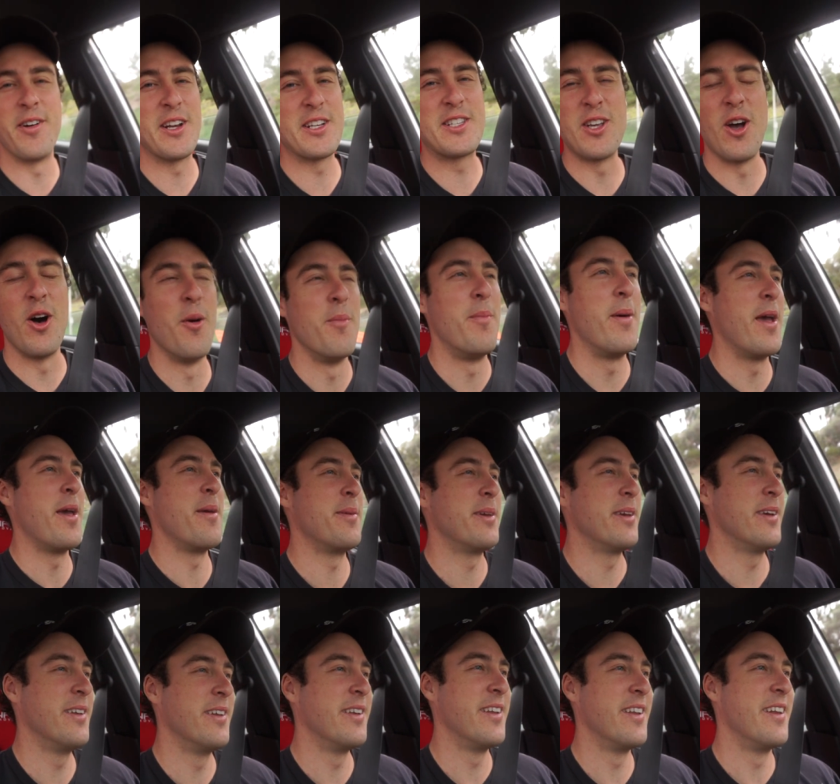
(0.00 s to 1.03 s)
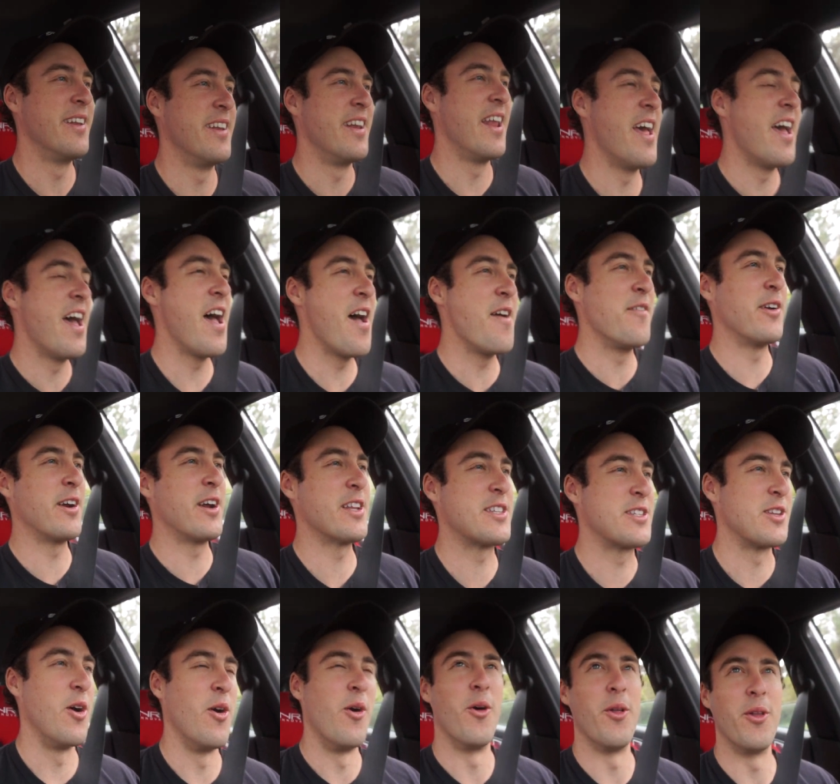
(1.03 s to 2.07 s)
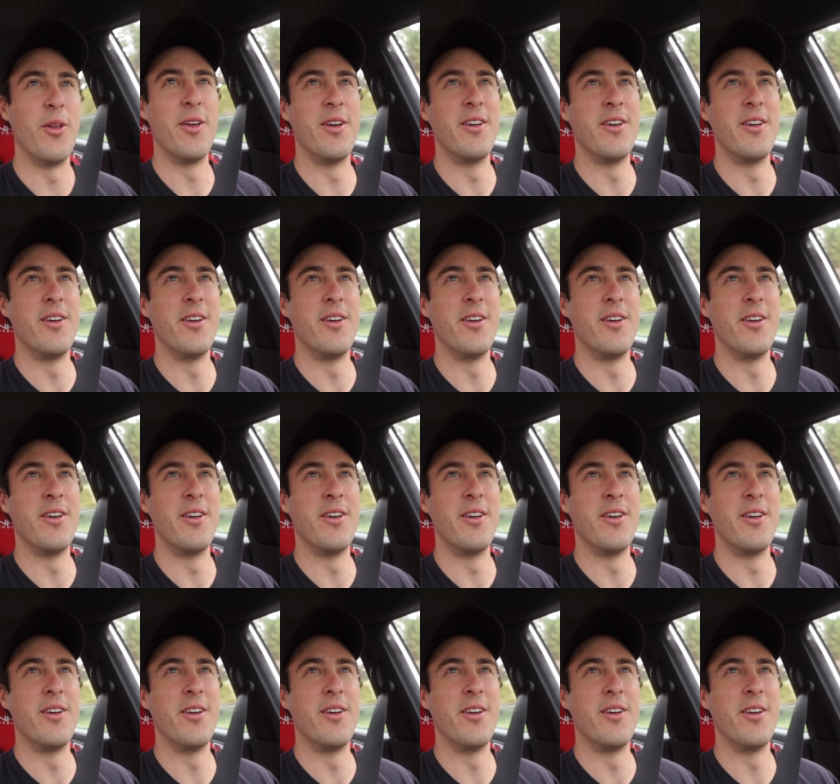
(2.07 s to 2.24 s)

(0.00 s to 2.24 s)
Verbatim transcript: gets old, baby. Never gets old.